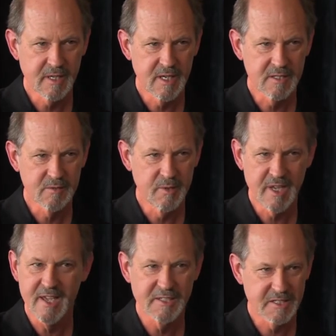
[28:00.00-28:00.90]
because we
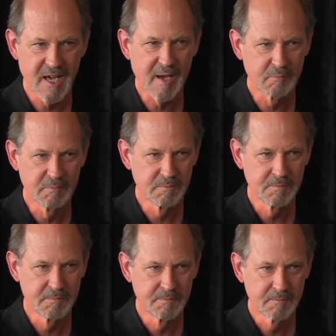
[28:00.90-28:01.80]
can't stop.
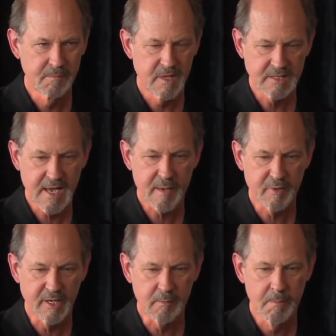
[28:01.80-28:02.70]
It's
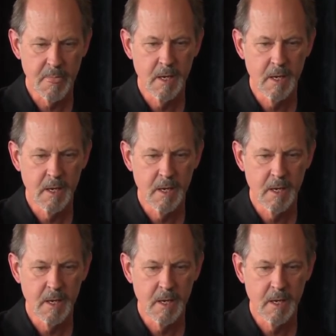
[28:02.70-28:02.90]
happening,